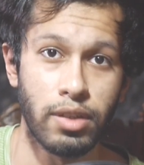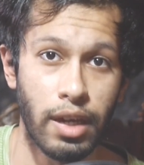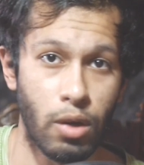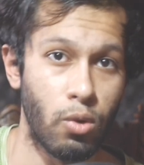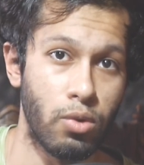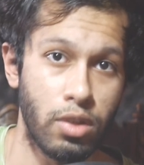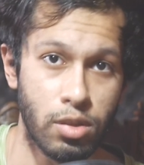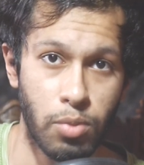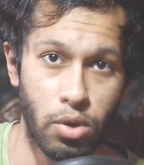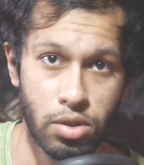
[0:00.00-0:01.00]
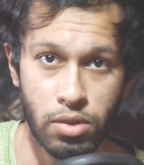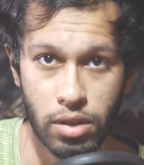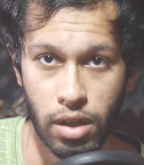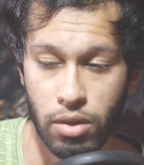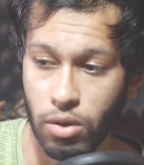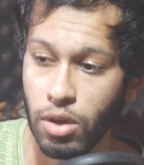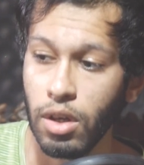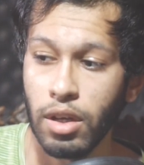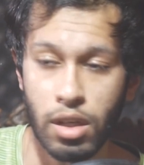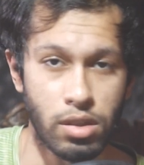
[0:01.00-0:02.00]
to get all these parts together,
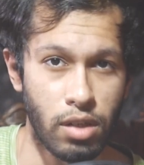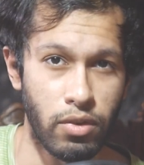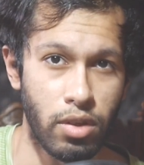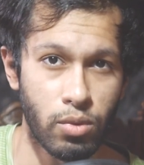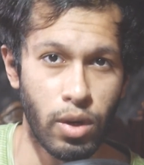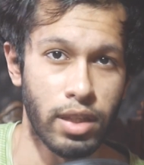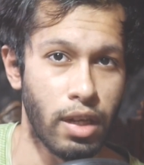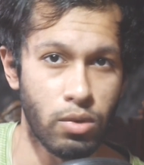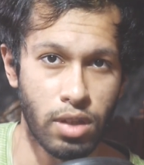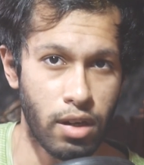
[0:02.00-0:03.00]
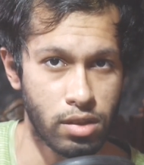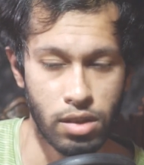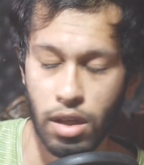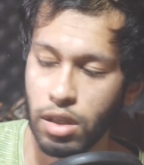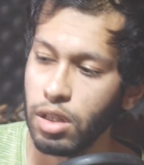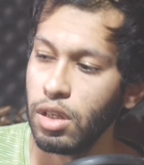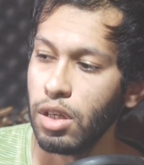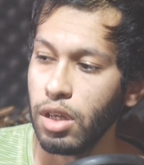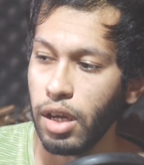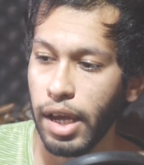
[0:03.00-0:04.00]
because everything right now is out of stock.
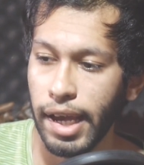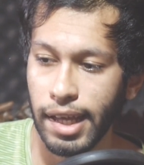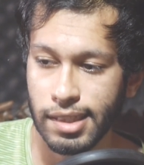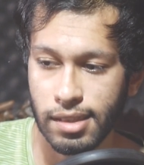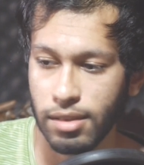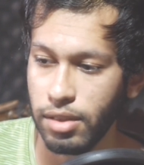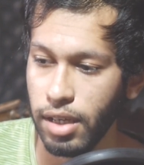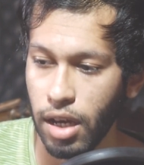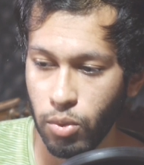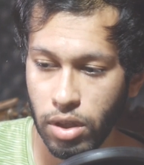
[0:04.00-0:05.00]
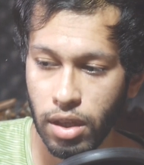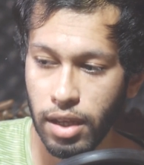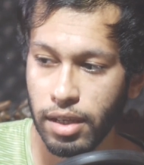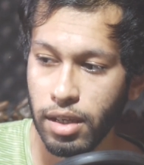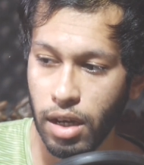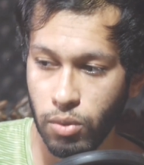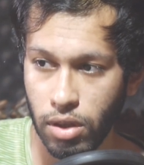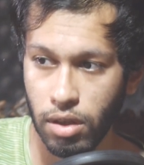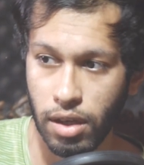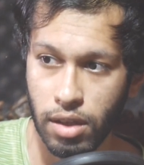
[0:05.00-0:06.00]
And yeah, I really like it. I
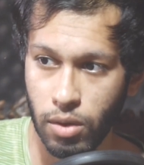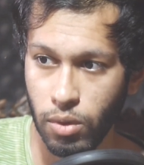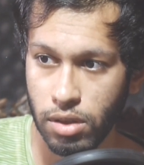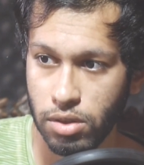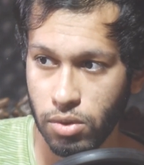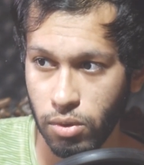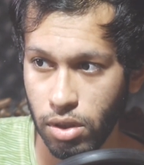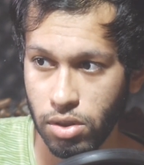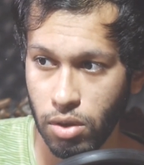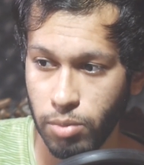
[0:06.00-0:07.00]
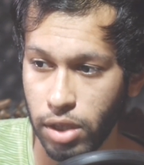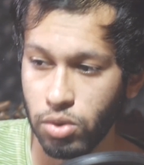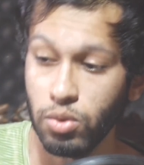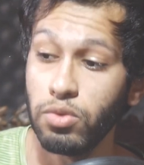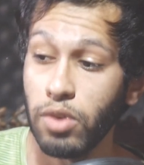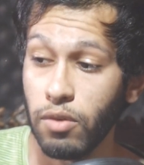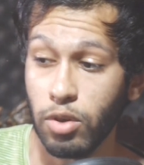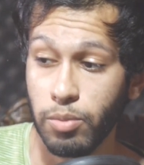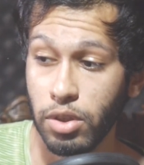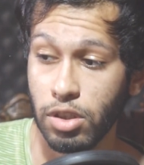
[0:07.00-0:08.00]
really like that one. So these are my two
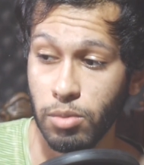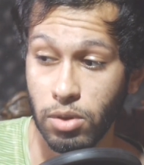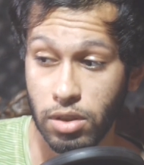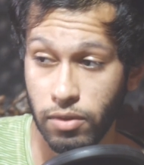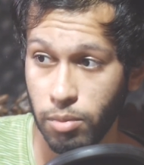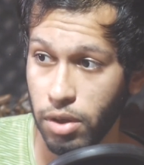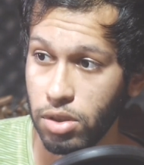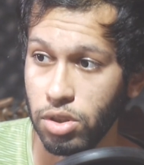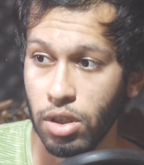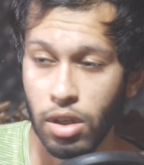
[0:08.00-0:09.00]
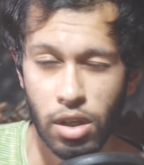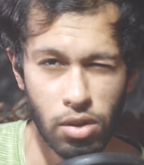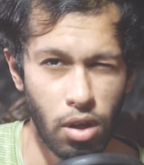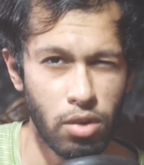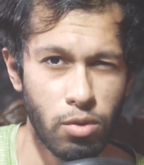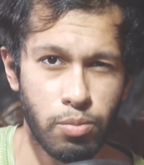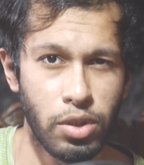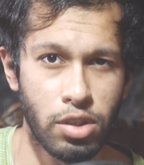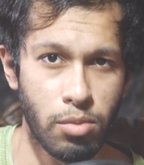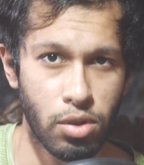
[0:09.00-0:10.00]
favorite PC builds of the bunch. The other
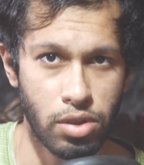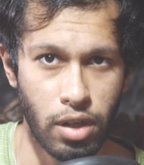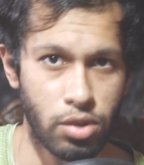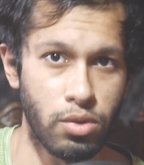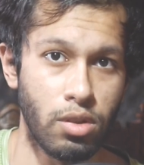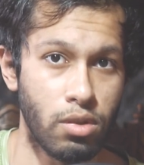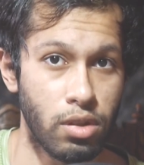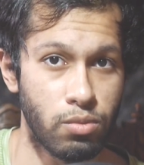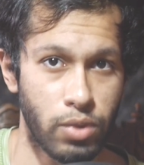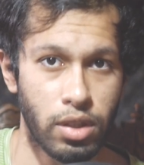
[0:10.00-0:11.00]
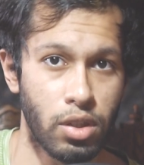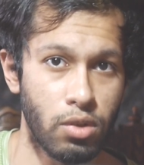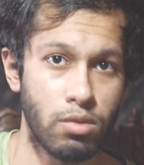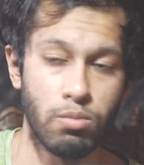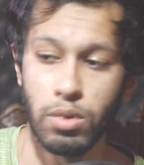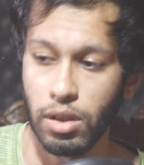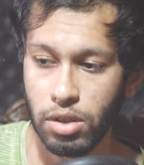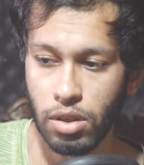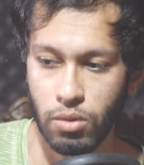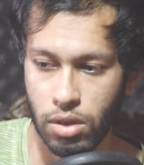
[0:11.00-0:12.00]
PC builds are actually really good, but
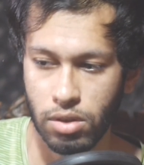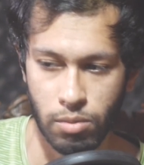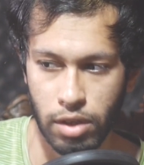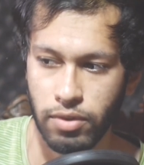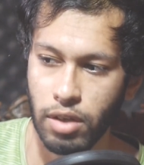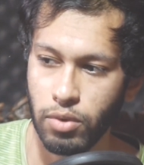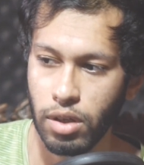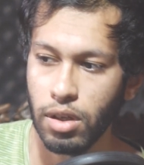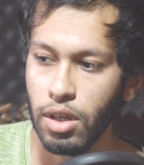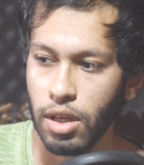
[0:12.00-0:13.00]
you know, these are my favorite,